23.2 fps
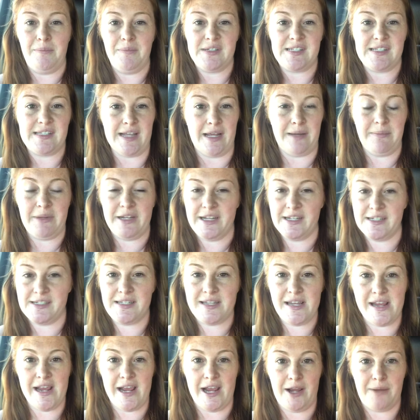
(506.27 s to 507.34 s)
Send me a
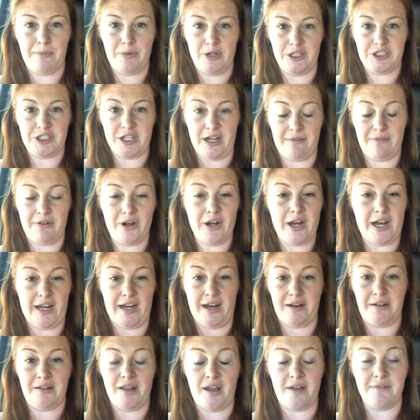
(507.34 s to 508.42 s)
DM, whichever, and
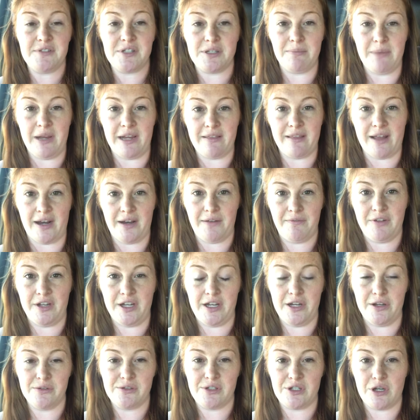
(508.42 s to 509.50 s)
I'd love to make that a
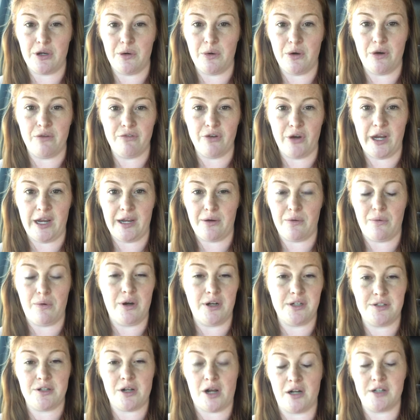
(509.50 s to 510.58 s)
video to go over it
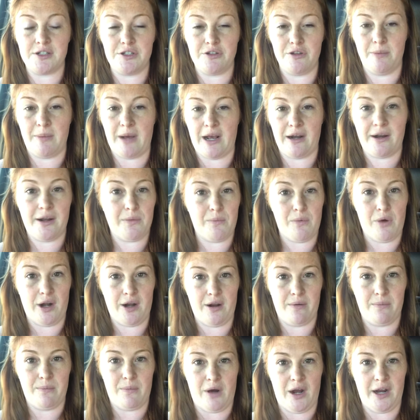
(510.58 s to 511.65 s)
or talk to you about it
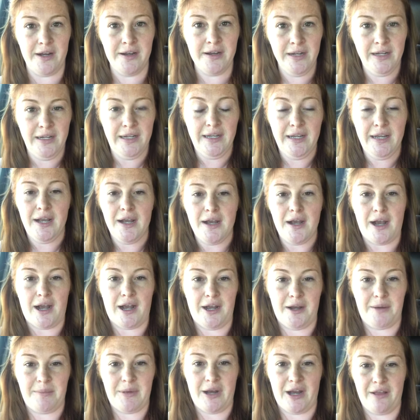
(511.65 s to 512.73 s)
one-on-one.
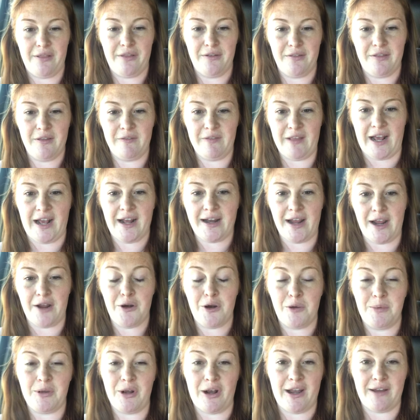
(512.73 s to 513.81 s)
Other than that, I
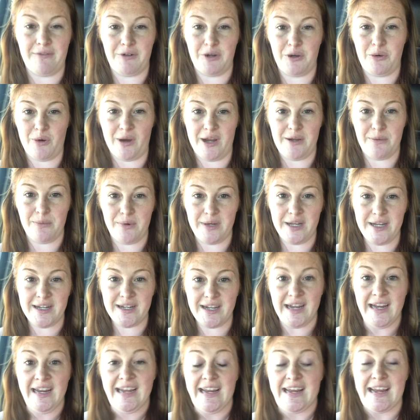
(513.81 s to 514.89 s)
hope you'll have a great week
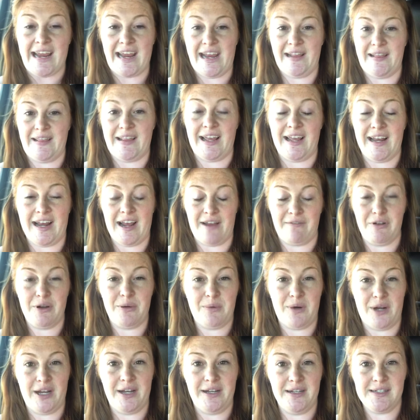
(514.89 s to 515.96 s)
and that
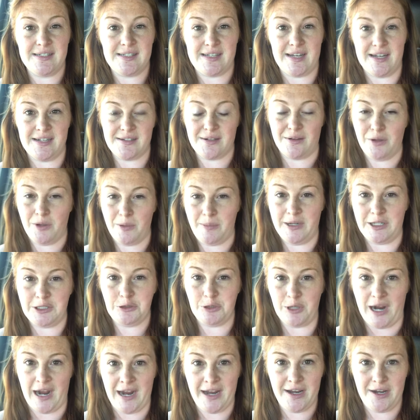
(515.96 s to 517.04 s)
everyone stays a little bit
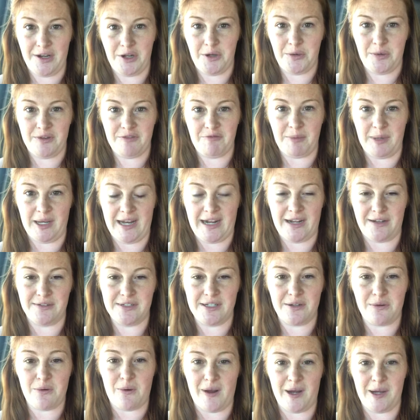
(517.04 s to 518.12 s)
dry. I know we've been
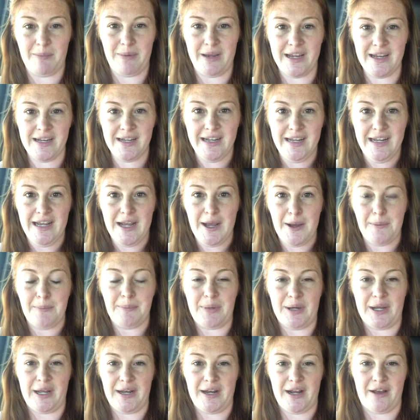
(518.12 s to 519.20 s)
hounded quite a bit,
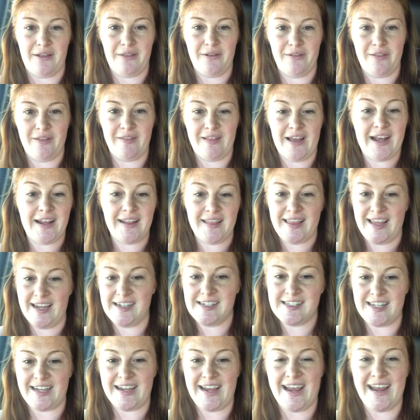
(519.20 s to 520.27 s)
but other than that,
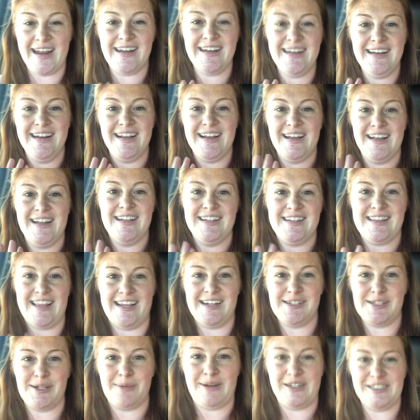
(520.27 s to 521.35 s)
thanks again.
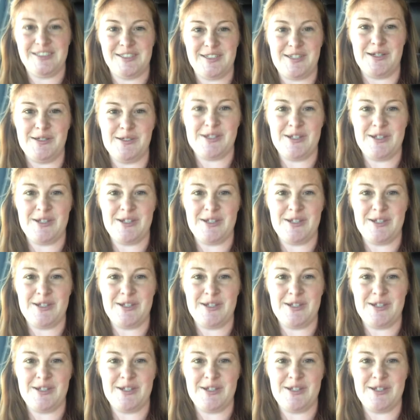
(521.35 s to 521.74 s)
Thanks so much. See you